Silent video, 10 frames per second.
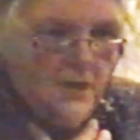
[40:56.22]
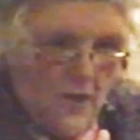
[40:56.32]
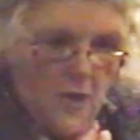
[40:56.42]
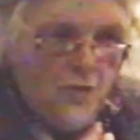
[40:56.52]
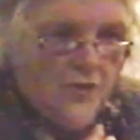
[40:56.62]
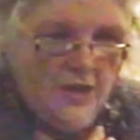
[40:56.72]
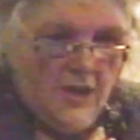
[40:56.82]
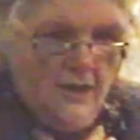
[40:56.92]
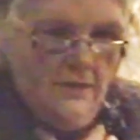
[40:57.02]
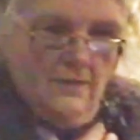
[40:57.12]
Not
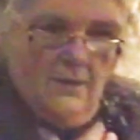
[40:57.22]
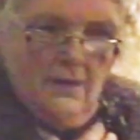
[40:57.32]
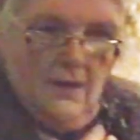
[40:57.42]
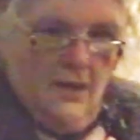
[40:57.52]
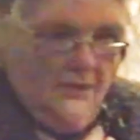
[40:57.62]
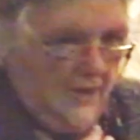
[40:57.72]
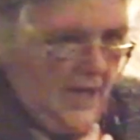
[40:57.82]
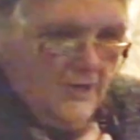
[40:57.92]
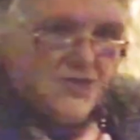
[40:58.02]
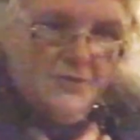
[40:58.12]
only are
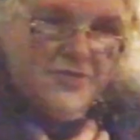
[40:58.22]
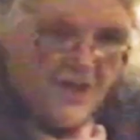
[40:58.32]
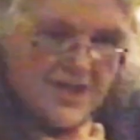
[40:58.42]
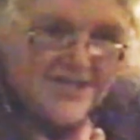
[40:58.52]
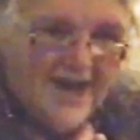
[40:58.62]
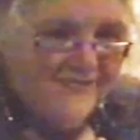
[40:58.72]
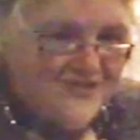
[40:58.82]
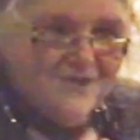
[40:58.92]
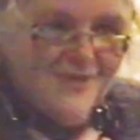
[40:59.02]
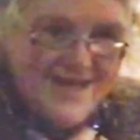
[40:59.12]
there now some thieves
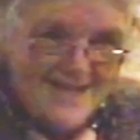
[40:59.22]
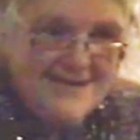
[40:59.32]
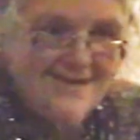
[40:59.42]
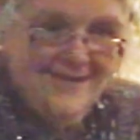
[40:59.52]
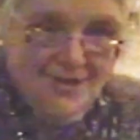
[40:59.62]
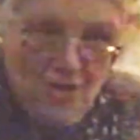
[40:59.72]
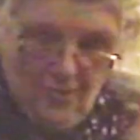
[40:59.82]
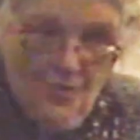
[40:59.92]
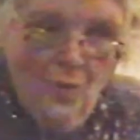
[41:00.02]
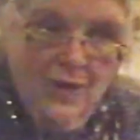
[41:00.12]
after me, you
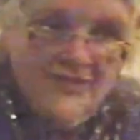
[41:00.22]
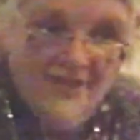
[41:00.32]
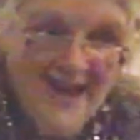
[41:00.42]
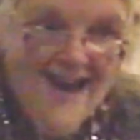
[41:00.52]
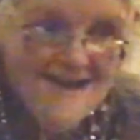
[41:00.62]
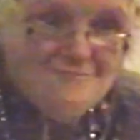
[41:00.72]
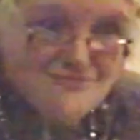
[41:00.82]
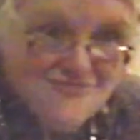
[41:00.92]
know, one of the high